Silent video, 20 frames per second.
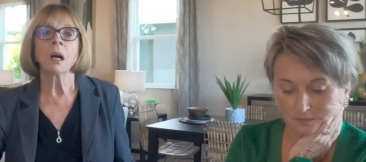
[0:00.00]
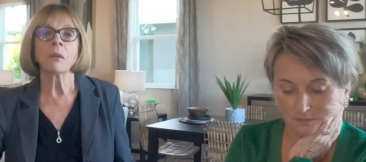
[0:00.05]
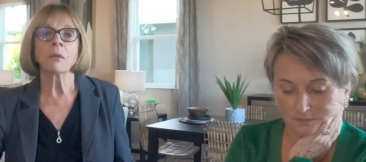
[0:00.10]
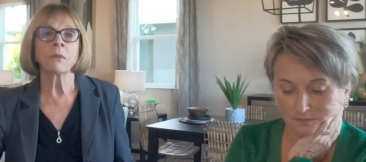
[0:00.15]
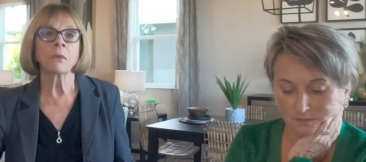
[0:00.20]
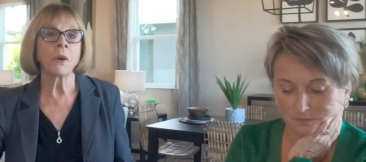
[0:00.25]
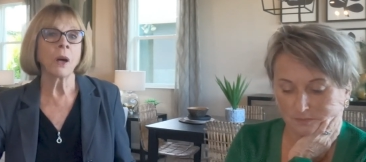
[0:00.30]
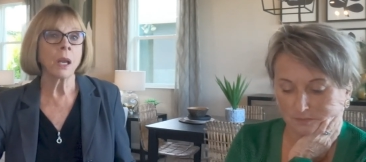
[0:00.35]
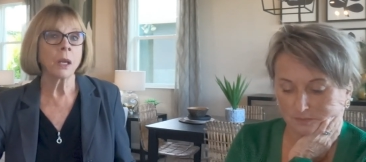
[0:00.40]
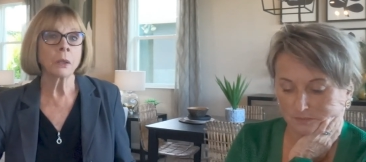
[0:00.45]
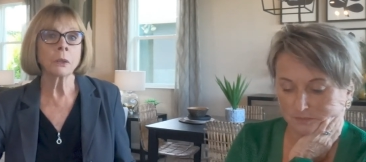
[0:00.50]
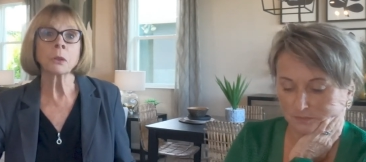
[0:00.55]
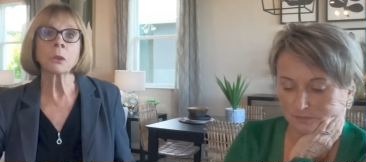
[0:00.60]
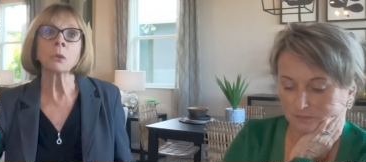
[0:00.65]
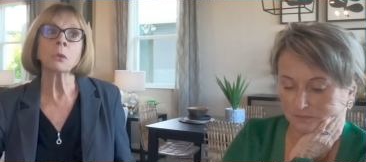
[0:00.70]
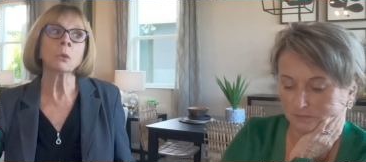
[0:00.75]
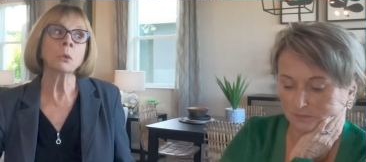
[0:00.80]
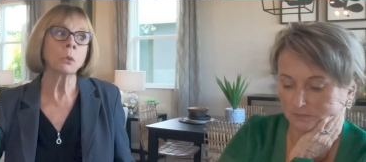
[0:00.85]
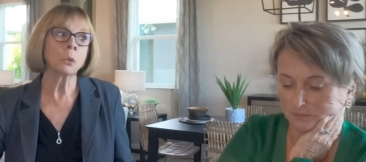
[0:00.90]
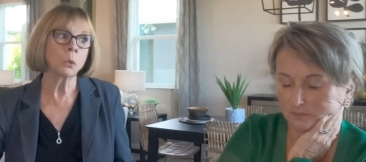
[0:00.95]

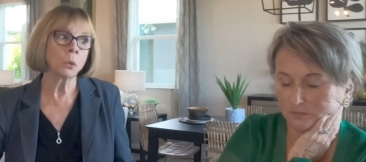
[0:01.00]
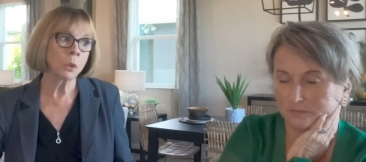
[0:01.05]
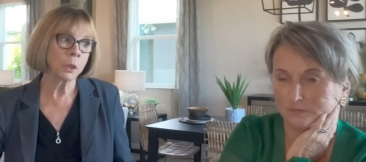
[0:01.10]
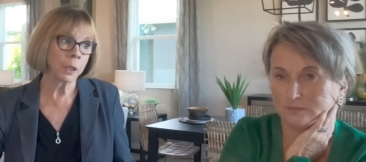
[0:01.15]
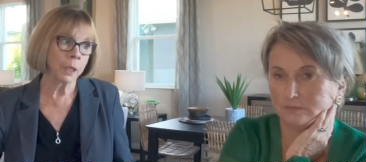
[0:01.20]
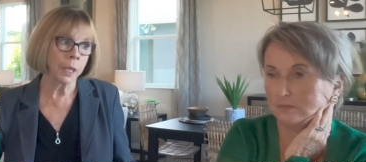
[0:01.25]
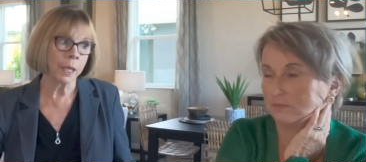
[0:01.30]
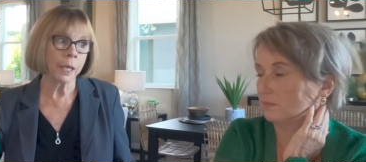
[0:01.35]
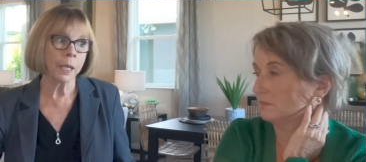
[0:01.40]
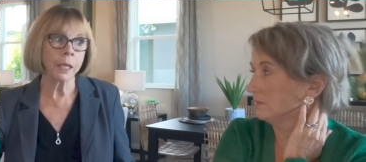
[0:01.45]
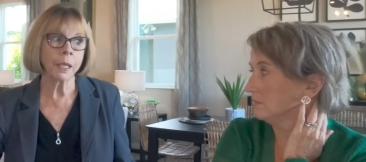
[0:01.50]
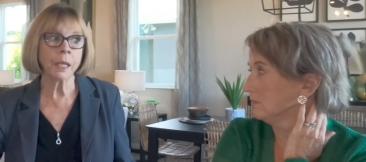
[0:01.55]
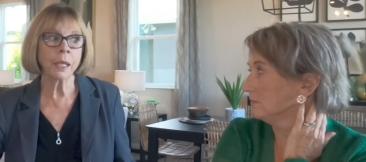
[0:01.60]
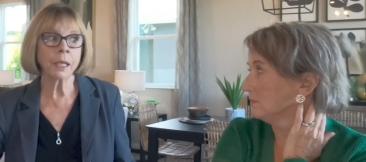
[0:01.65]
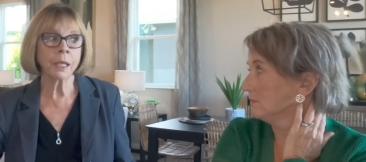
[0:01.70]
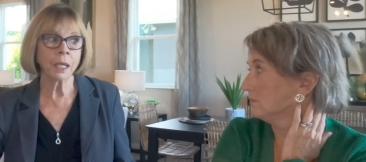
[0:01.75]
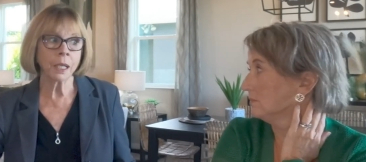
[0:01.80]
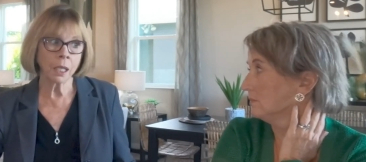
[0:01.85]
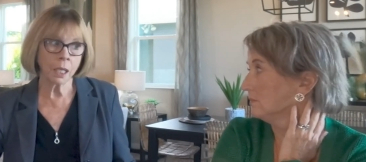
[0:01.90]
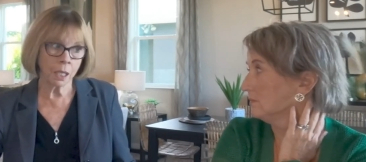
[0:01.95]
Speaker 1: volatile
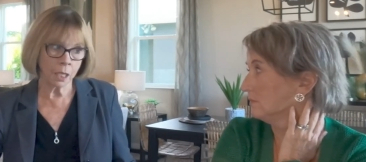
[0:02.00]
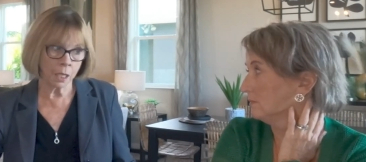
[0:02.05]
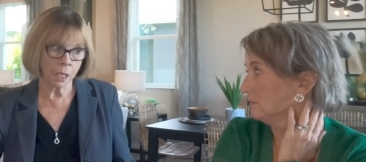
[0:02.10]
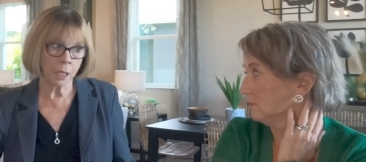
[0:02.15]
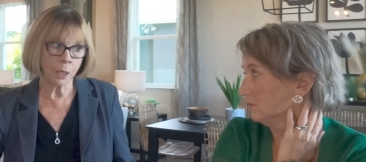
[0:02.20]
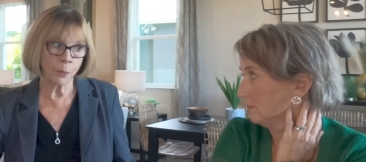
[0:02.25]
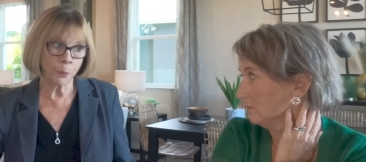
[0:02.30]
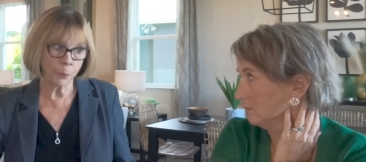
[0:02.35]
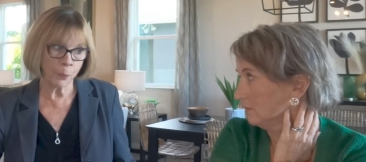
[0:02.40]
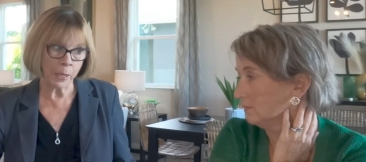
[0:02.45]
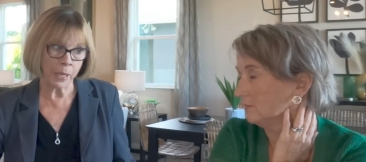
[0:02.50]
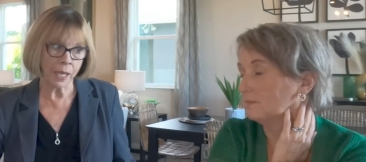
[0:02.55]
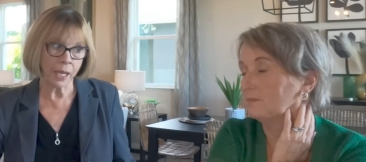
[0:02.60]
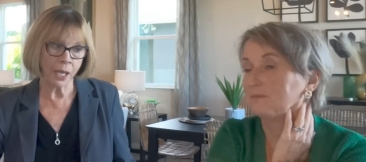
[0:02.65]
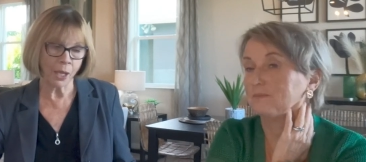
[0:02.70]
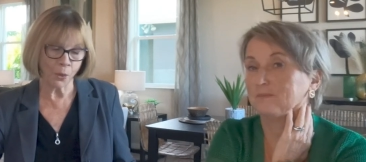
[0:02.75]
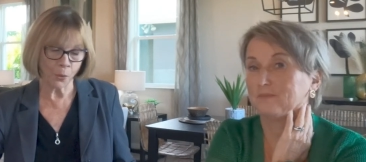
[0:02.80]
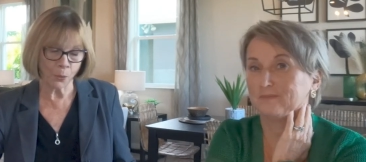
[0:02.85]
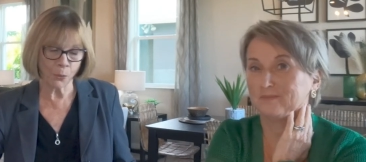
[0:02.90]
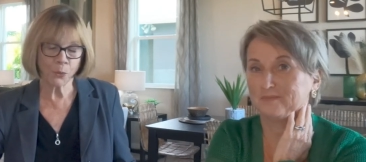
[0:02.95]
organic
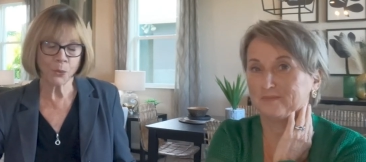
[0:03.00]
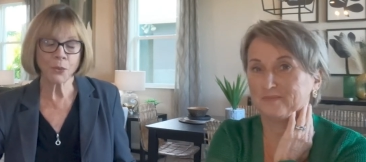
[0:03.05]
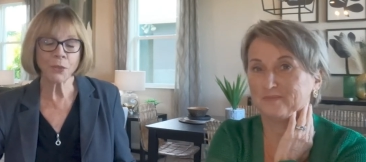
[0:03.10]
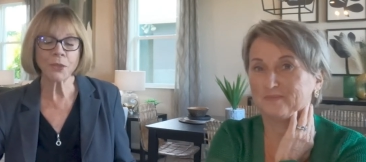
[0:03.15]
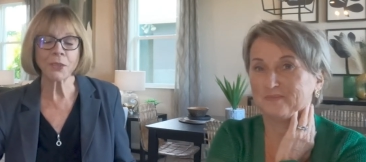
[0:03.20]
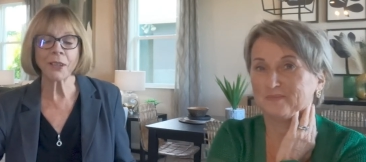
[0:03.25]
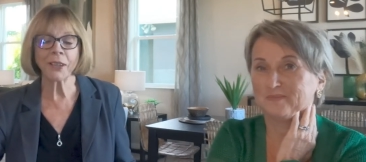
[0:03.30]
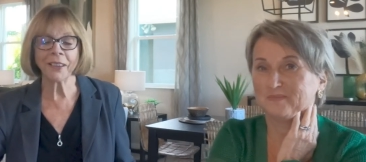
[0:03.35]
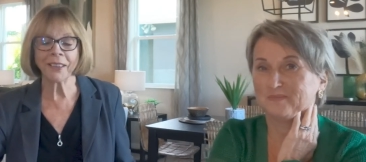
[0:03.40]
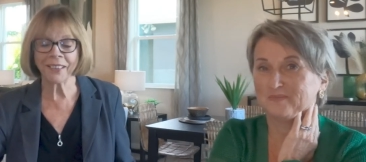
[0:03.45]
compounds.